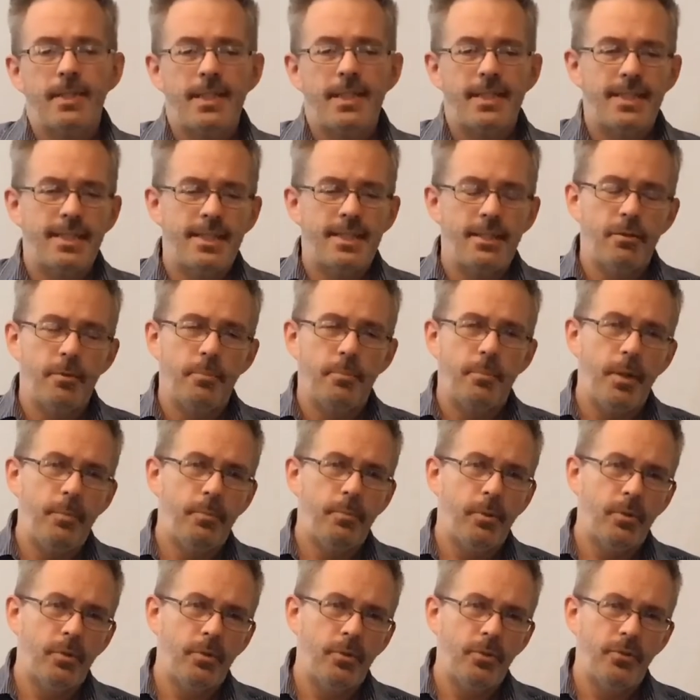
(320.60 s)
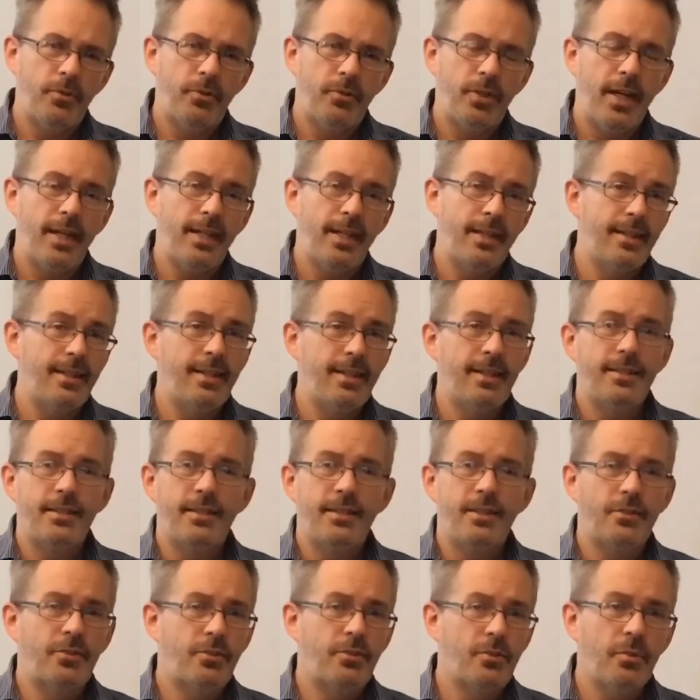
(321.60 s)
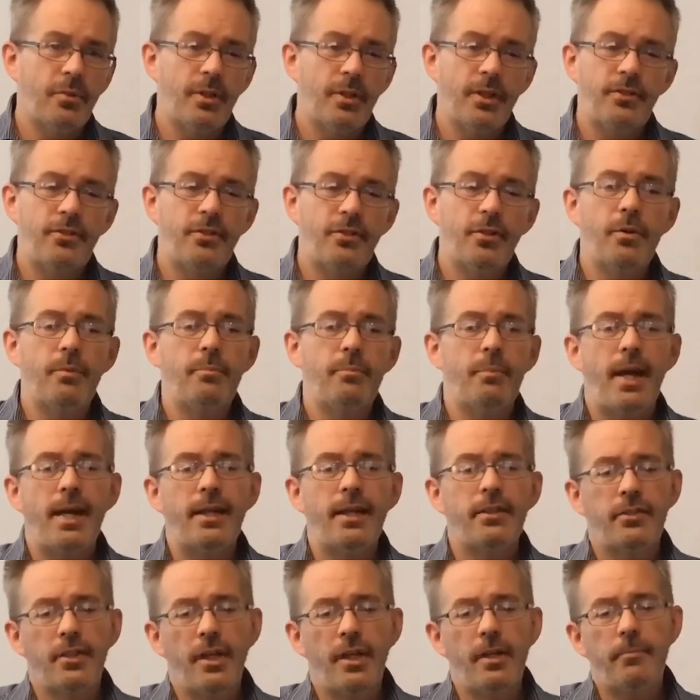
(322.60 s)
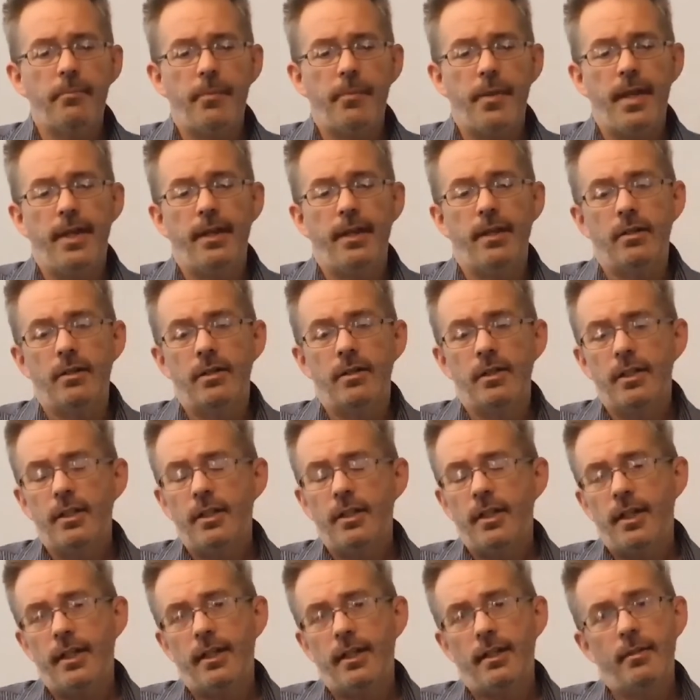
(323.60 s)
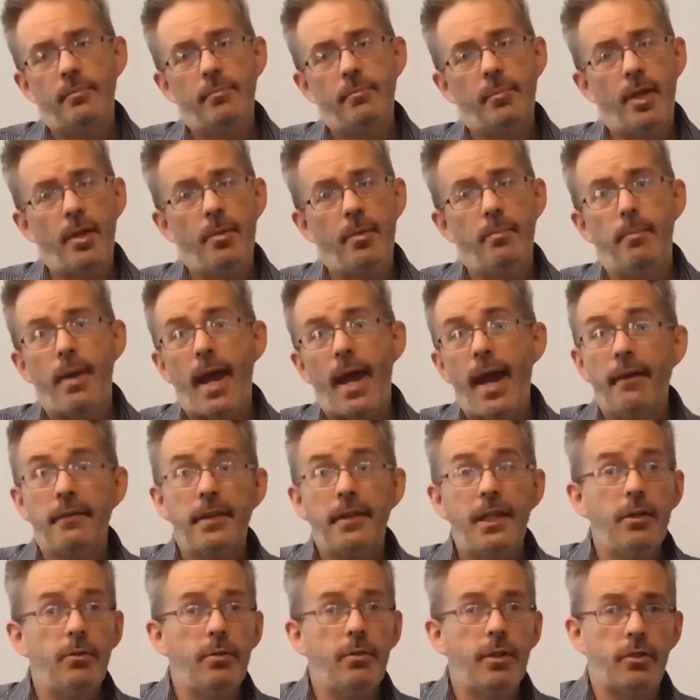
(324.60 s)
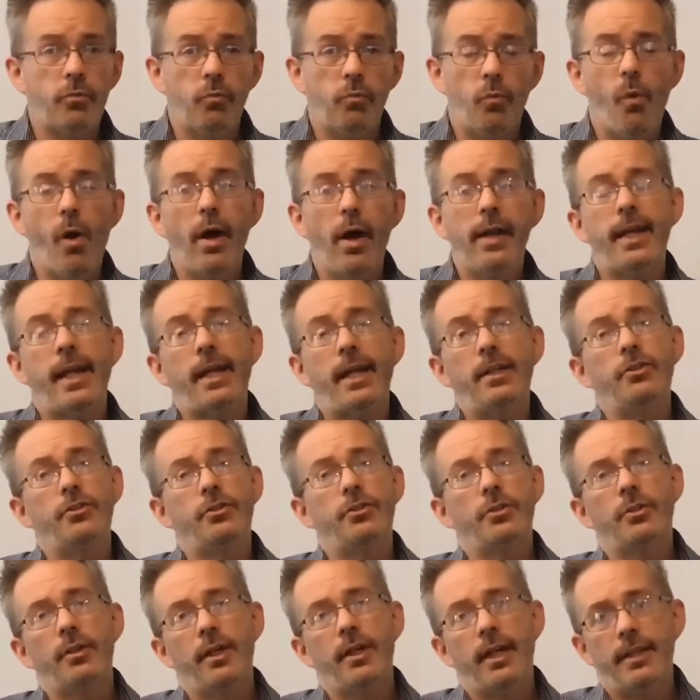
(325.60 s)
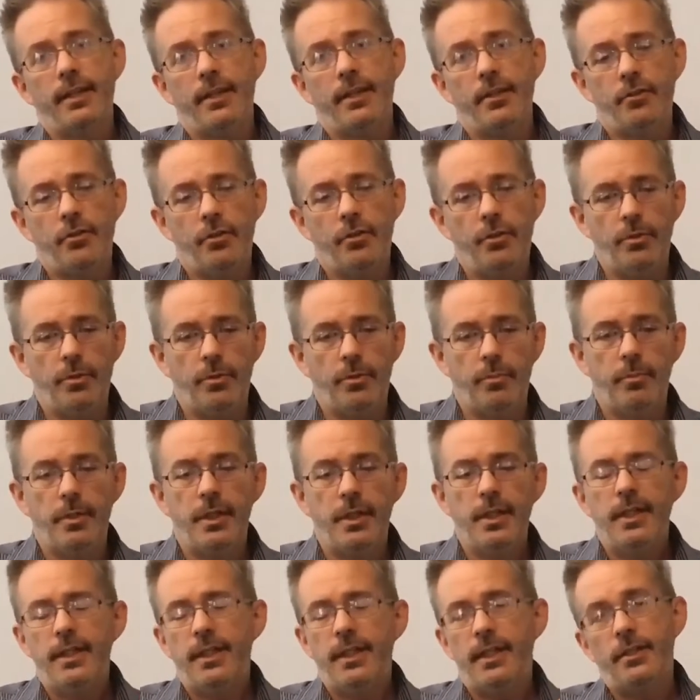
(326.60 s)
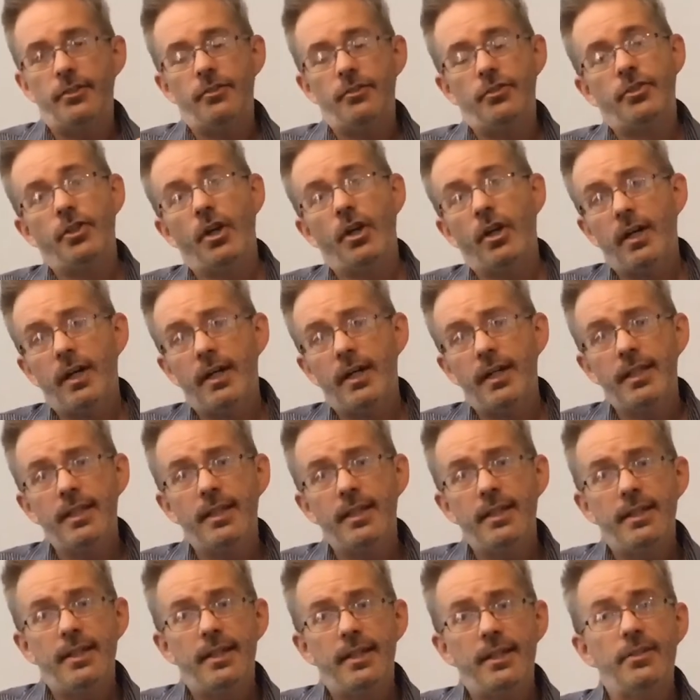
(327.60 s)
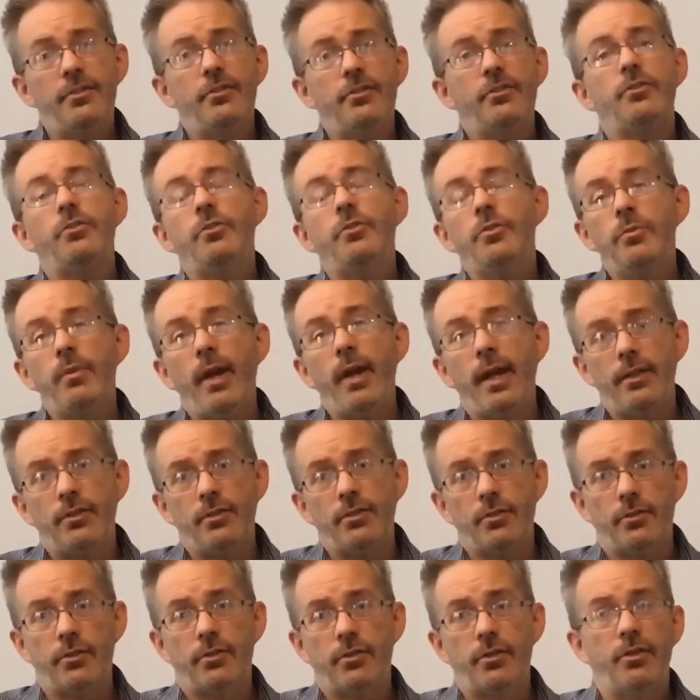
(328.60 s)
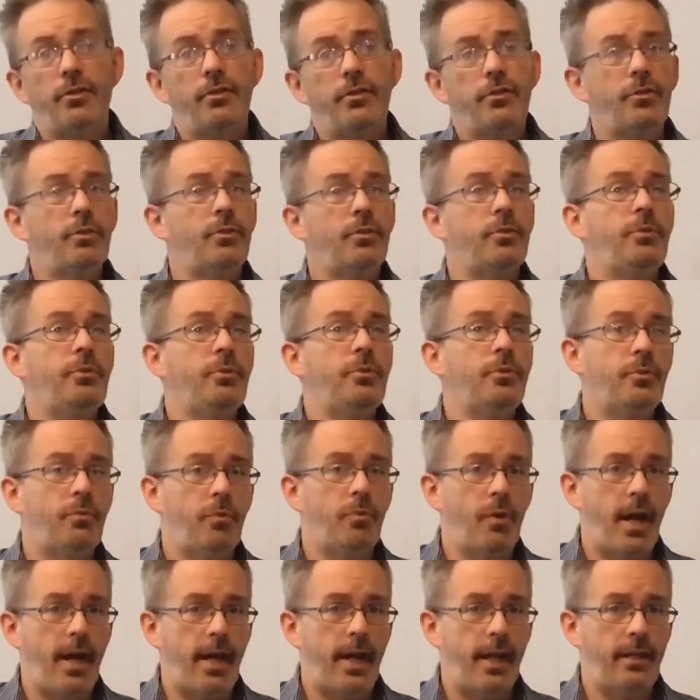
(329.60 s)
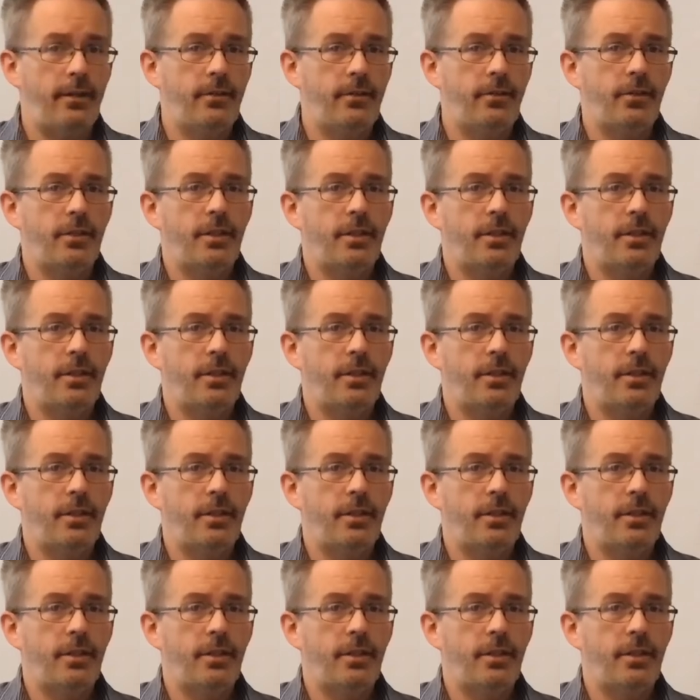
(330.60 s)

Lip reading: There are people who say the stories don't match up there. In Matthew, it's one angel at the tomb. In John, it's two angels. So who's right?